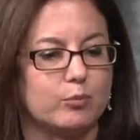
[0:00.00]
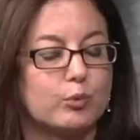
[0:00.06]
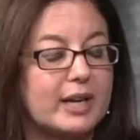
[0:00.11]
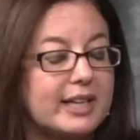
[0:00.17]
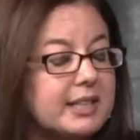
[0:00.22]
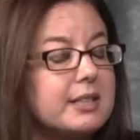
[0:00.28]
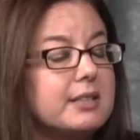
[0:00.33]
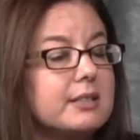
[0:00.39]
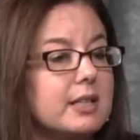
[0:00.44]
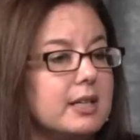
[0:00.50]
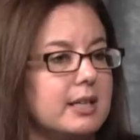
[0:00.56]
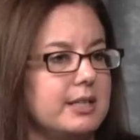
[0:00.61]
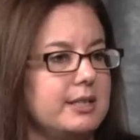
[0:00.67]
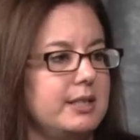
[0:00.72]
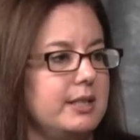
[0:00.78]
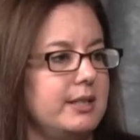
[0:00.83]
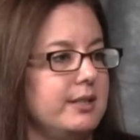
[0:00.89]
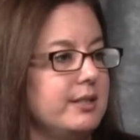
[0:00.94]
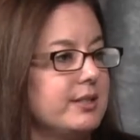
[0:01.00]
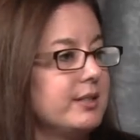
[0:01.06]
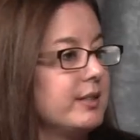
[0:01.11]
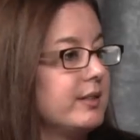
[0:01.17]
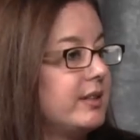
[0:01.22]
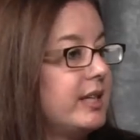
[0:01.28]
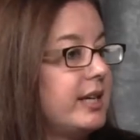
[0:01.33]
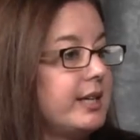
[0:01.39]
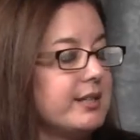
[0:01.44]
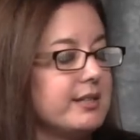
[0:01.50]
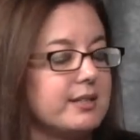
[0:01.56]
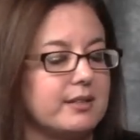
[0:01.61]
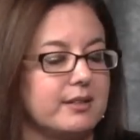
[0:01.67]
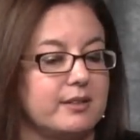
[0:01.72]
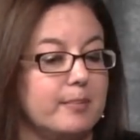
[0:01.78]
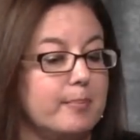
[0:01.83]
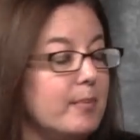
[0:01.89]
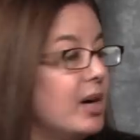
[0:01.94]
recognizes that
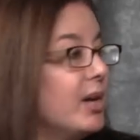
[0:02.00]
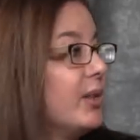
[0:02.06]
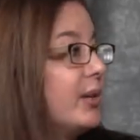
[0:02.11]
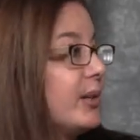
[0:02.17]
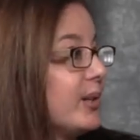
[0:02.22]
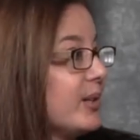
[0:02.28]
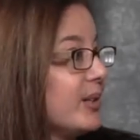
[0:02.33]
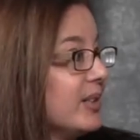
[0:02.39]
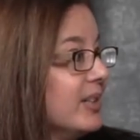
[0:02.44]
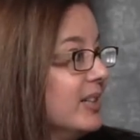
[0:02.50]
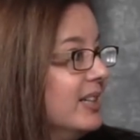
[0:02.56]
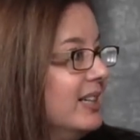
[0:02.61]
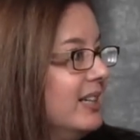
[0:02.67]
the mother